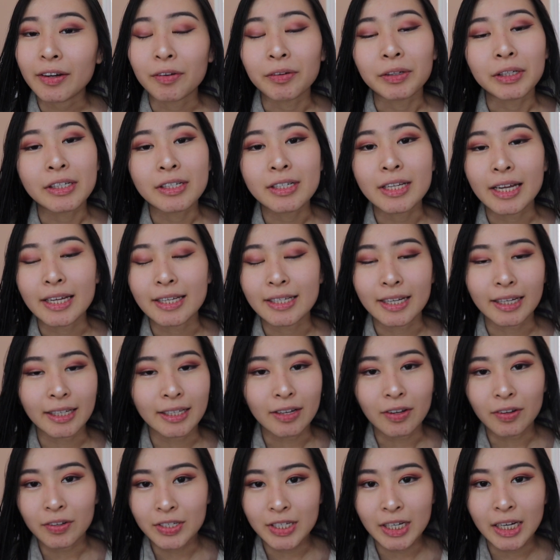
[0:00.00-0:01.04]
careers and
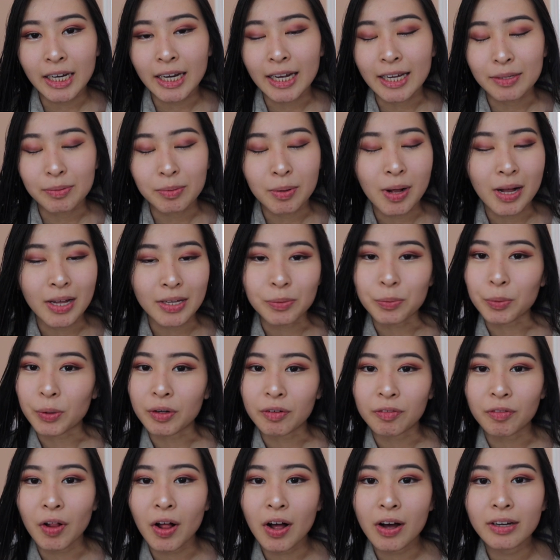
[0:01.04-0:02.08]
technology, as well as
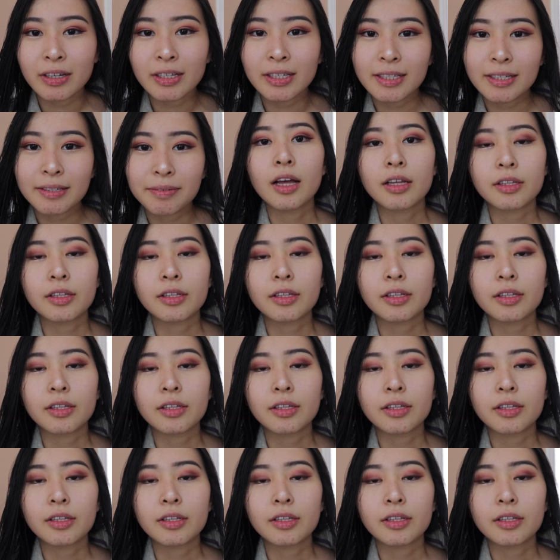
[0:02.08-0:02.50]
work vlogs.